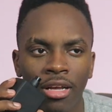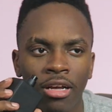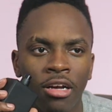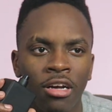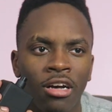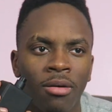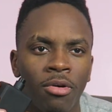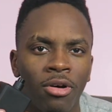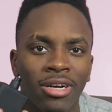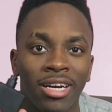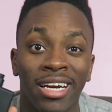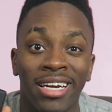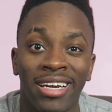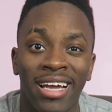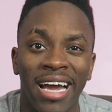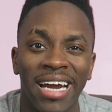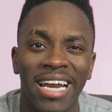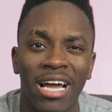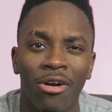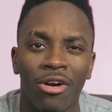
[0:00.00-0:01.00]
On a
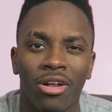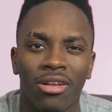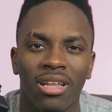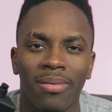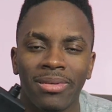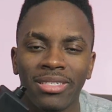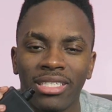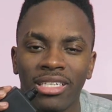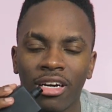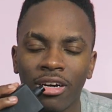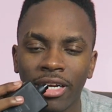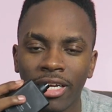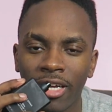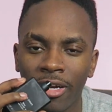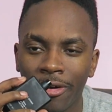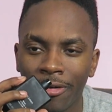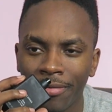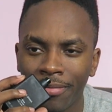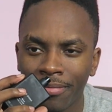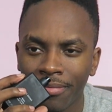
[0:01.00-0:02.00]
night out or clubbing
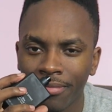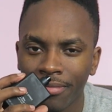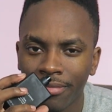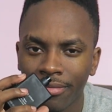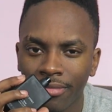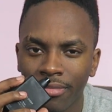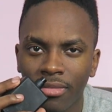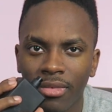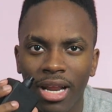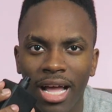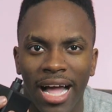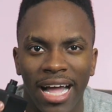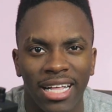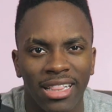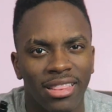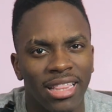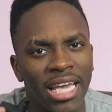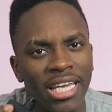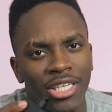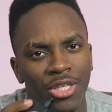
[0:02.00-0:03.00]
scenario, I
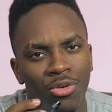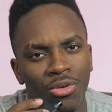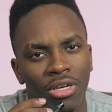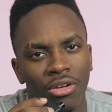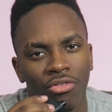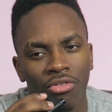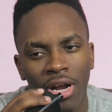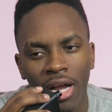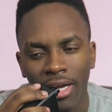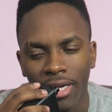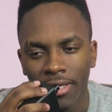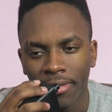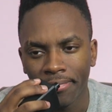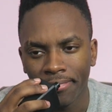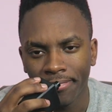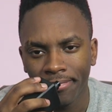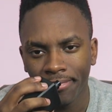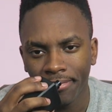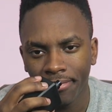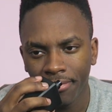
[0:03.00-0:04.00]
think you could rock
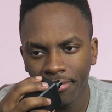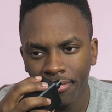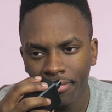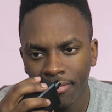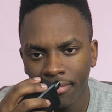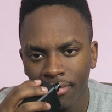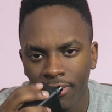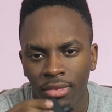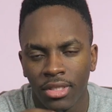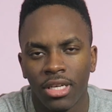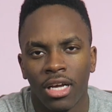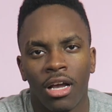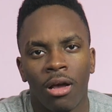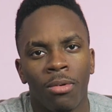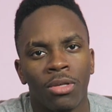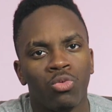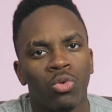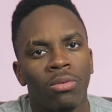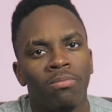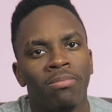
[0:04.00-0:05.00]
it.
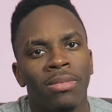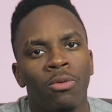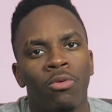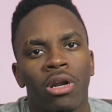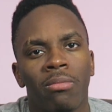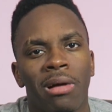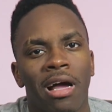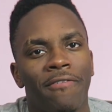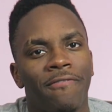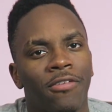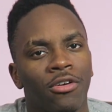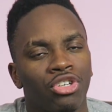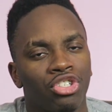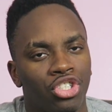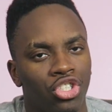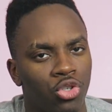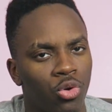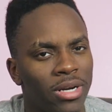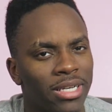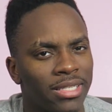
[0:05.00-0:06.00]
This wouldn't be one of my
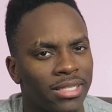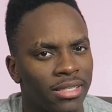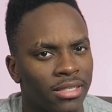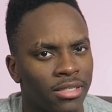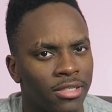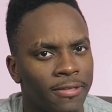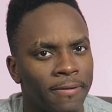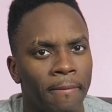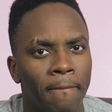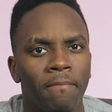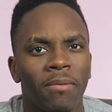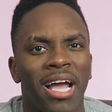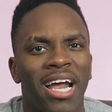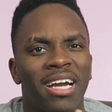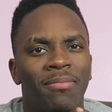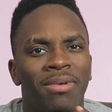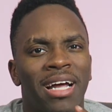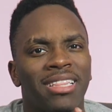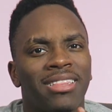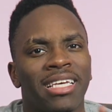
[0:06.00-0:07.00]
first choices,
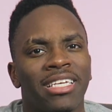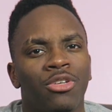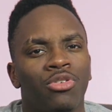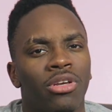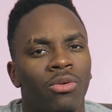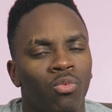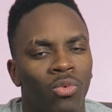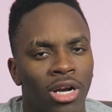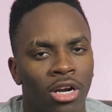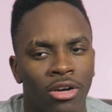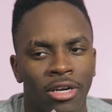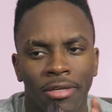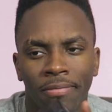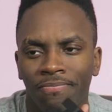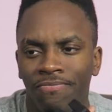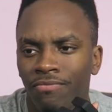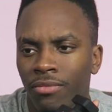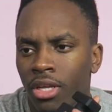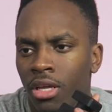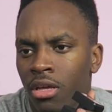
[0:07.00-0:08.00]
but I think you can wear it.
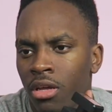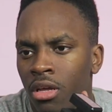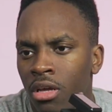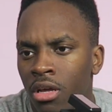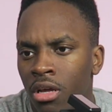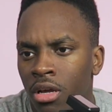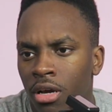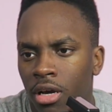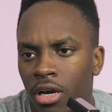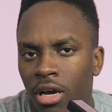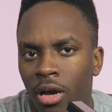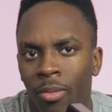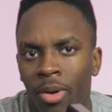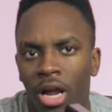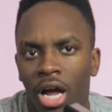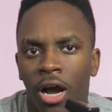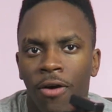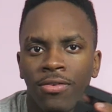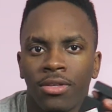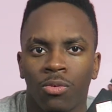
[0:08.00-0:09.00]

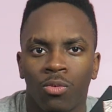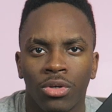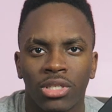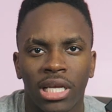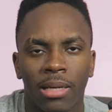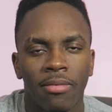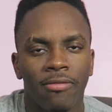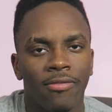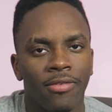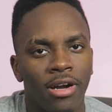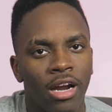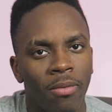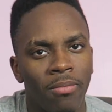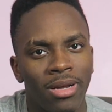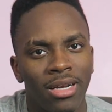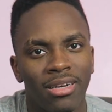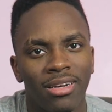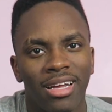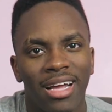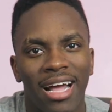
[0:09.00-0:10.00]
Office or work type
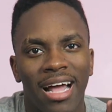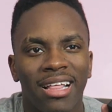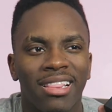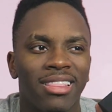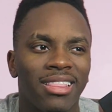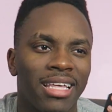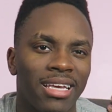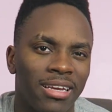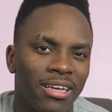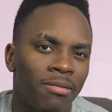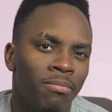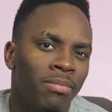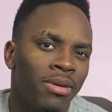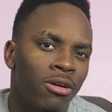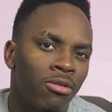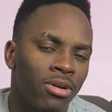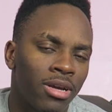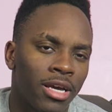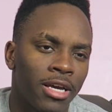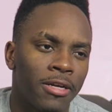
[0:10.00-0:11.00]
environment, I think it'd be
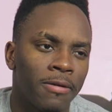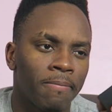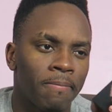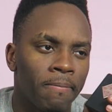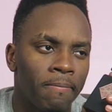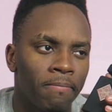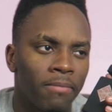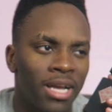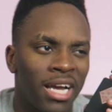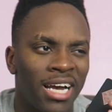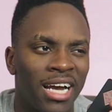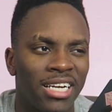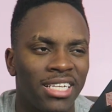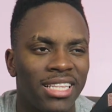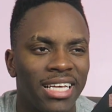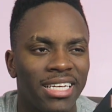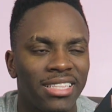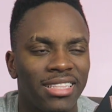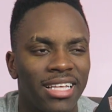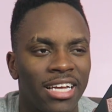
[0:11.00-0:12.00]
okay. I
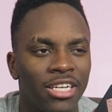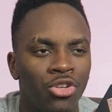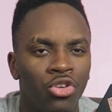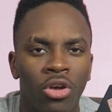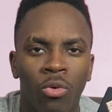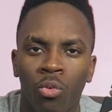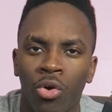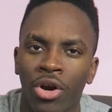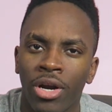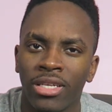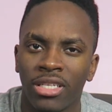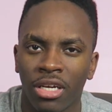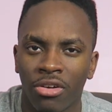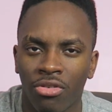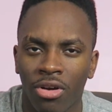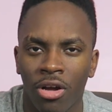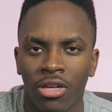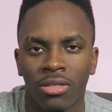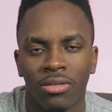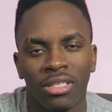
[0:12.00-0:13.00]
think that you can wear this
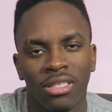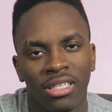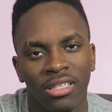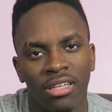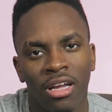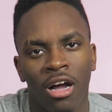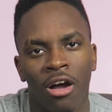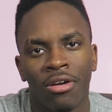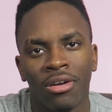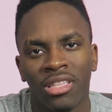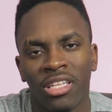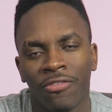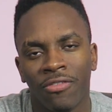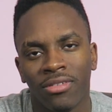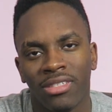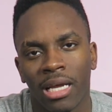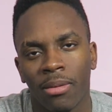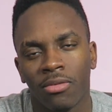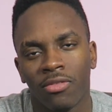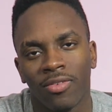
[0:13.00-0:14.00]
across all the
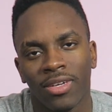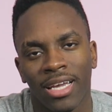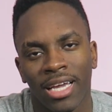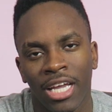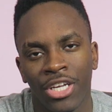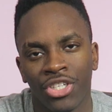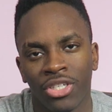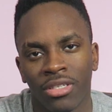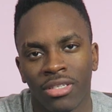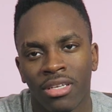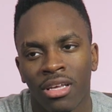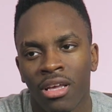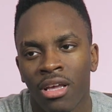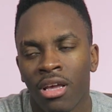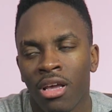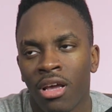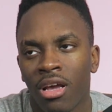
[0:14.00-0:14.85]
different types of occasions.